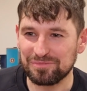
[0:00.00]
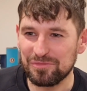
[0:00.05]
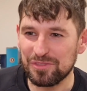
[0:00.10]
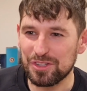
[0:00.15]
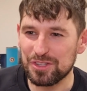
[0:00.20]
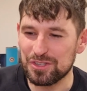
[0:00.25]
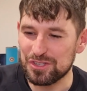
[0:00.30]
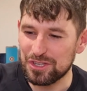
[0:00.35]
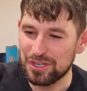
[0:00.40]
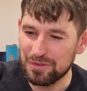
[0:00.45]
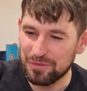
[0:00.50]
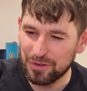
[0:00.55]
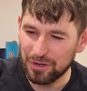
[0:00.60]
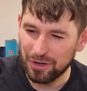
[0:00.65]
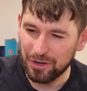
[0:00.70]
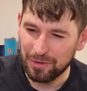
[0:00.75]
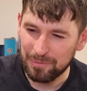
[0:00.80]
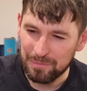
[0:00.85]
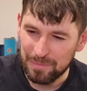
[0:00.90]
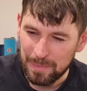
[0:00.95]
So you've
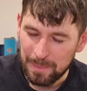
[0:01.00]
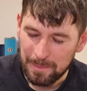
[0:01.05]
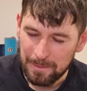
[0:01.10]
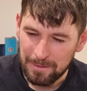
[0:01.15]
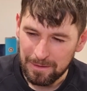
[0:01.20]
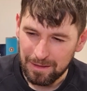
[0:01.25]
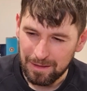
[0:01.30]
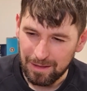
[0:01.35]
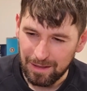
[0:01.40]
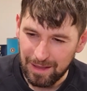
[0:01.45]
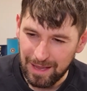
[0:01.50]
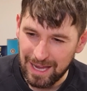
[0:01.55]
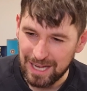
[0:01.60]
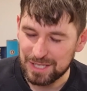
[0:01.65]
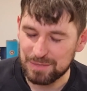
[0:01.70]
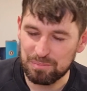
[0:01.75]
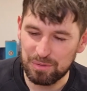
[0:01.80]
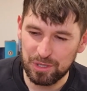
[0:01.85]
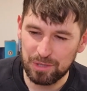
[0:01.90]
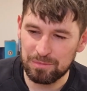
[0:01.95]
got
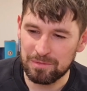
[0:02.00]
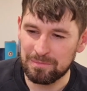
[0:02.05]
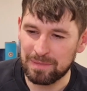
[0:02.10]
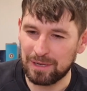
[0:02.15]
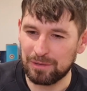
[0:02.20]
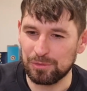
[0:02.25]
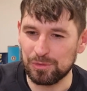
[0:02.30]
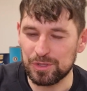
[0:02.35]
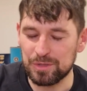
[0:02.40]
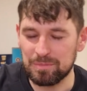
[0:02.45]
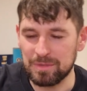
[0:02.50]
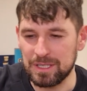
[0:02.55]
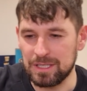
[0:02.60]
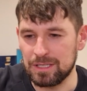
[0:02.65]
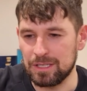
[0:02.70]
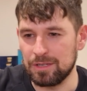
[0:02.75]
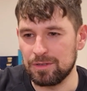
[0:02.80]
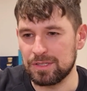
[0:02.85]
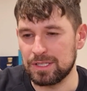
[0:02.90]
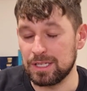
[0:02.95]
ex-bourbon barrels
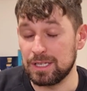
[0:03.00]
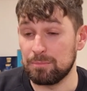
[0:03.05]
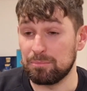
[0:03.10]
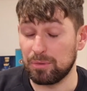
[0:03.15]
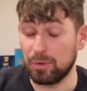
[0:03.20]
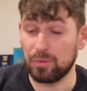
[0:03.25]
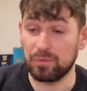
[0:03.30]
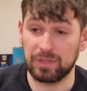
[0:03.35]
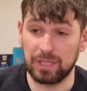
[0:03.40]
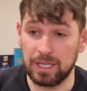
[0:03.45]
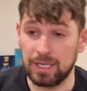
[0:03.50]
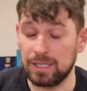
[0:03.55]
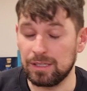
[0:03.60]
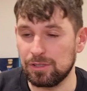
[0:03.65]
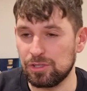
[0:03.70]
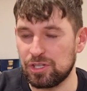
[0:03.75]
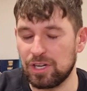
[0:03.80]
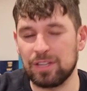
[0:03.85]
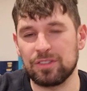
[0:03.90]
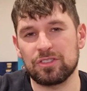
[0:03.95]
being used in both
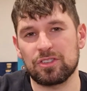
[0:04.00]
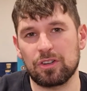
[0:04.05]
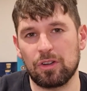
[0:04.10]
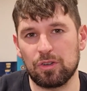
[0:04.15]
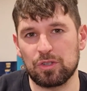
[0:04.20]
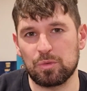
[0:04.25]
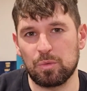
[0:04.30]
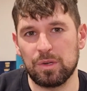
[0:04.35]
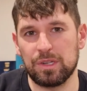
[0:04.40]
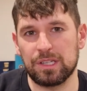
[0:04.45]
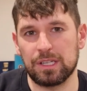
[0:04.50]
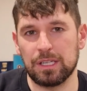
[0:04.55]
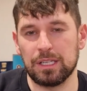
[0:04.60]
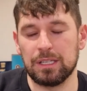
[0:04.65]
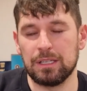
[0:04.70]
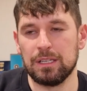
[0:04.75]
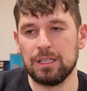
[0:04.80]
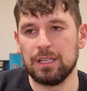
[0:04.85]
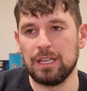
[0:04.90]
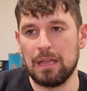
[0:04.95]
English and Scotch
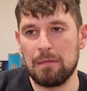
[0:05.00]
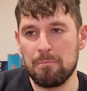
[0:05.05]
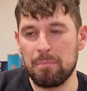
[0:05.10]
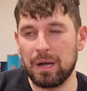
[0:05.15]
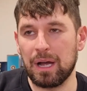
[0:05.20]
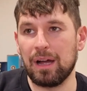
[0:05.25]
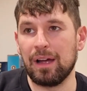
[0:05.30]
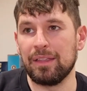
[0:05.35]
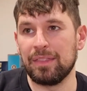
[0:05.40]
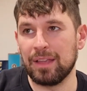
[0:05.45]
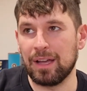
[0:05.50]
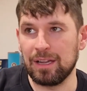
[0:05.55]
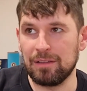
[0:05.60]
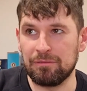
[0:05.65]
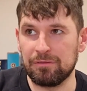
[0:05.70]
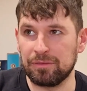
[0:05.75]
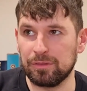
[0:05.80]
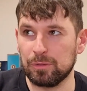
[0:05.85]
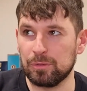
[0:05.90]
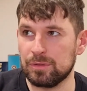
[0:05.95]
whiskey, imparting that
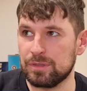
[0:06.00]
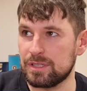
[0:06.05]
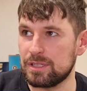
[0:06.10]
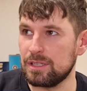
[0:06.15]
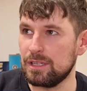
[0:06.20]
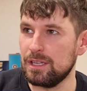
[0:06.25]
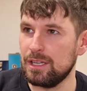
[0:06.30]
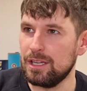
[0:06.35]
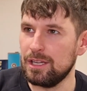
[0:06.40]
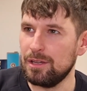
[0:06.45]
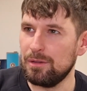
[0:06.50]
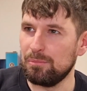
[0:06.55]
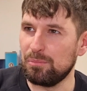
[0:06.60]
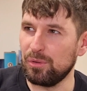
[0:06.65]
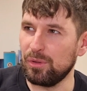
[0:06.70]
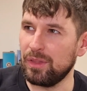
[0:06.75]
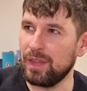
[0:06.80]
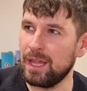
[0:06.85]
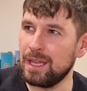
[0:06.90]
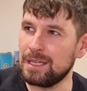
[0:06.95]
influence.
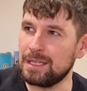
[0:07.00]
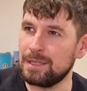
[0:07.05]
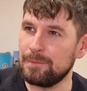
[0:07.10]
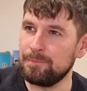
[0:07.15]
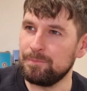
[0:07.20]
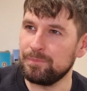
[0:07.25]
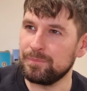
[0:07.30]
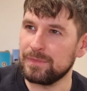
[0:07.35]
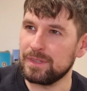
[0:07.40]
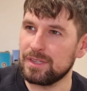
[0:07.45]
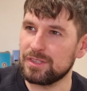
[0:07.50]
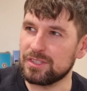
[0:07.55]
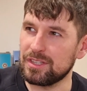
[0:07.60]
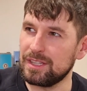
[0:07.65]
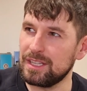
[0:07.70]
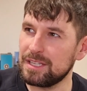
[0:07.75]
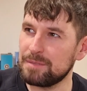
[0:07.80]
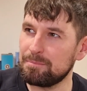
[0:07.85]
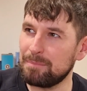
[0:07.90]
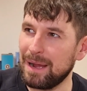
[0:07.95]
But then, so
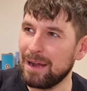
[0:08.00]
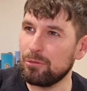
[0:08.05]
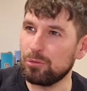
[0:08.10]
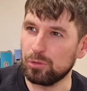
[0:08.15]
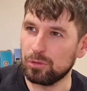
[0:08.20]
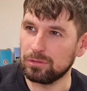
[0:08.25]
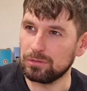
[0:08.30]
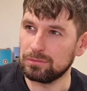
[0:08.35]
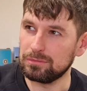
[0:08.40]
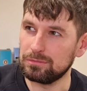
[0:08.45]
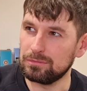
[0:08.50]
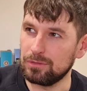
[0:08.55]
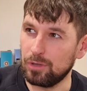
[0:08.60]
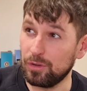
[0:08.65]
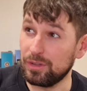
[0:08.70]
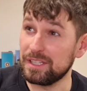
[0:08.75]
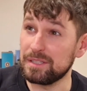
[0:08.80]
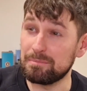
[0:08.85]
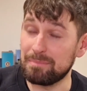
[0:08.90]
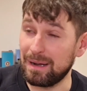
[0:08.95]
this barrel,
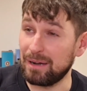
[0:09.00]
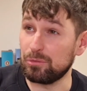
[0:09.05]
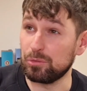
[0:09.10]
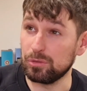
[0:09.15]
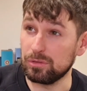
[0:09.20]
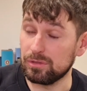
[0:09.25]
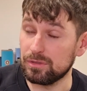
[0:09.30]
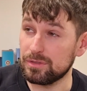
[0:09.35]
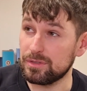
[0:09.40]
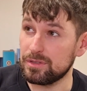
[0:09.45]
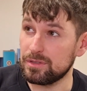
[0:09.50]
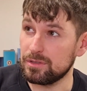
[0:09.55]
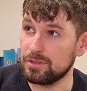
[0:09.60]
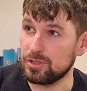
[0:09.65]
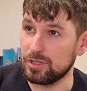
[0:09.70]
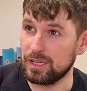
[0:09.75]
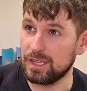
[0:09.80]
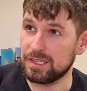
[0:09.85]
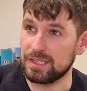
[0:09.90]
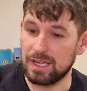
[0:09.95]
or these barrels,
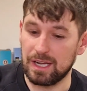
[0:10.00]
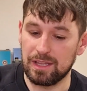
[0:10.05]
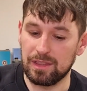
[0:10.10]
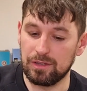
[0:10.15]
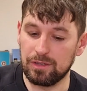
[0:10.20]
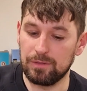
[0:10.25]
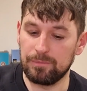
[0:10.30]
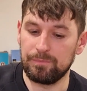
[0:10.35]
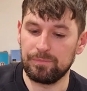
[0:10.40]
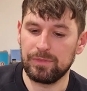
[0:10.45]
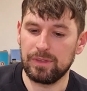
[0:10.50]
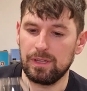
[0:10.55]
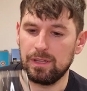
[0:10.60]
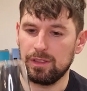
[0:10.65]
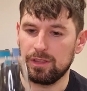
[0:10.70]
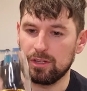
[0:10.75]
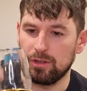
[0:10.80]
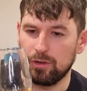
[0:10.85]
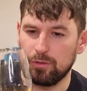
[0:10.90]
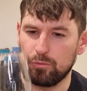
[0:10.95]
should I say, that
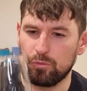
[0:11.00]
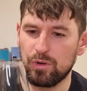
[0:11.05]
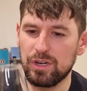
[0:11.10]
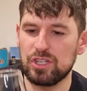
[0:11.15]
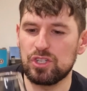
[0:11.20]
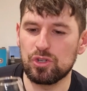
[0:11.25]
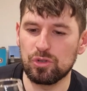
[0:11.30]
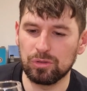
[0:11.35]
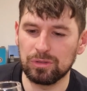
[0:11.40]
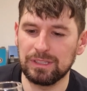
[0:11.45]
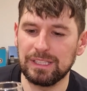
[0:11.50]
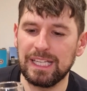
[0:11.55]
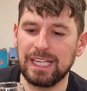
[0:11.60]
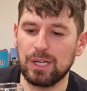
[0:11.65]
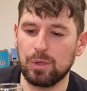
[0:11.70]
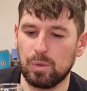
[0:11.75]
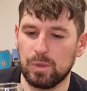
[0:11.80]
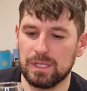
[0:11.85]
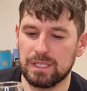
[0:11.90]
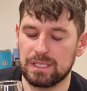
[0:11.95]
the original
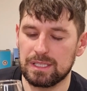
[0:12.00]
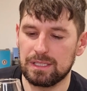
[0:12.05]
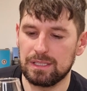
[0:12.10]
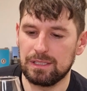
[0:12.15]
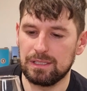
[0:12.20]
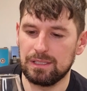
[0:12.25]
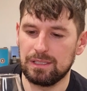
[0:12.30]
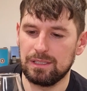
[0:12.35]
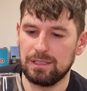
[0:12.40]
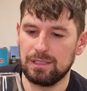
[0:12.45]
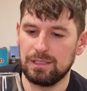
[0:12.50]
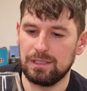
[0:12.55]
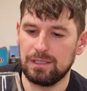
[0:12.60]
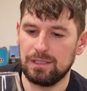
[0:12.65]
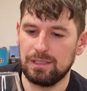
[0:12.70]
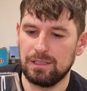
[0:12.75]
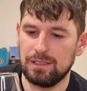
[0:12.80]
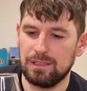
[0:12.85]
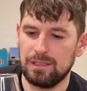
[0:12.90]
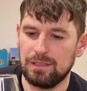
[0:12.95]
liquid
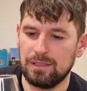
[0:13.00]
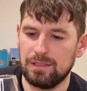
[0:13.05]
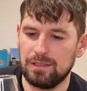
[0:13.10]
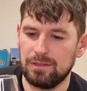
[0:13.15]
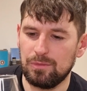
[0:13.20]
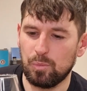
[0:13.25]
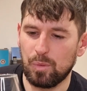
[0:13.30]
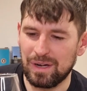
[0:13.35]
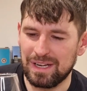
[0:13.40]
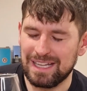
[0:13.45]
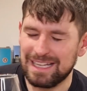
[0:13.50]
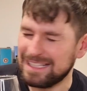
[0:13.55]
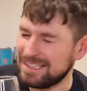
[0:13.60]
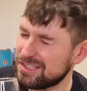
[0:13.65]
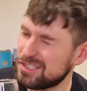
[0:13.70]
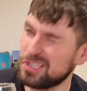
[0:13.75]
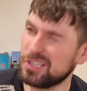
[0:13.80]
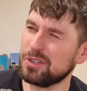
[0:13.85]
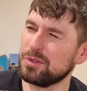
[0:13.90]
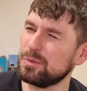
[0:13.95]
went
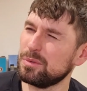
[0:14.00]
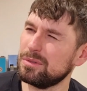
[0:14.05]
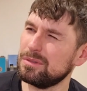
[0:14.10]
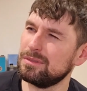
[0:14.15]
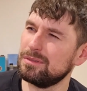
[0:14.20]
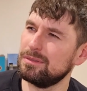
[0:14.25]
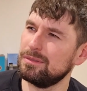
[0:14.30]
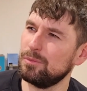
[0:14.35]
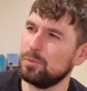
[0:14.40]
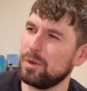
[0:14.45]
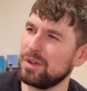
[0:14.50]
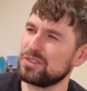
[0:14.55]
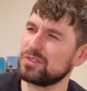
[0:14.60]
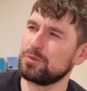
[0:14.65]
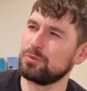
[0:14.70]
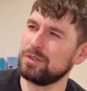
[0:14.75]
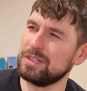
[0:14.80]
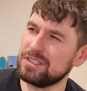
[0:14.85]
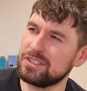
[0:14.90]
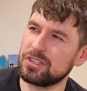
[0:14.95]
into, whilst
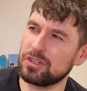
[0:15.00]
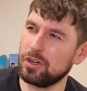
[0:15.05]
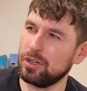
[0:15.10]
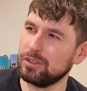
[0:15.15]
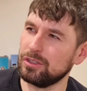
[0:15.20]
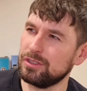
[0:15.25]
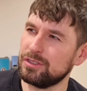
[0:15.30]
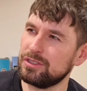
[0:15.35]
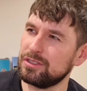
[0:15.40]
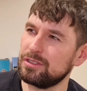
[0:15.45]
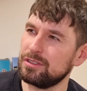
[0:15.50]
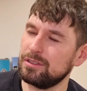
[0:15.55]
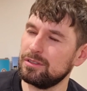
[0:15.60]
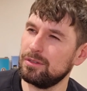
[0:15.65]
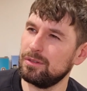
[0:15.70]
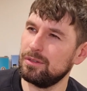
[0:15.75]
they were in Scotland,